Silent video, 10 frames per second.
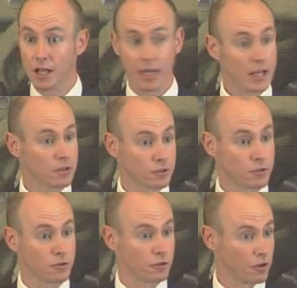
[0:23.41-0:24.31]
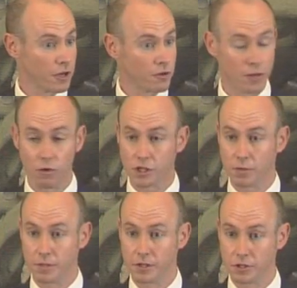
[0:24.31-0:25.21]
into not only what should
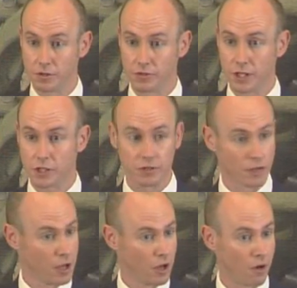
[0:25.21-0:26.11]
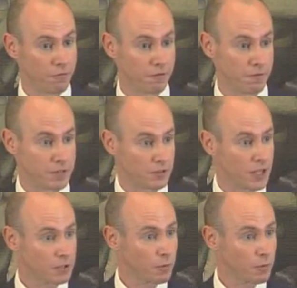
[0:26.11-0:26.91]
be the jurisdictions of the 50 states,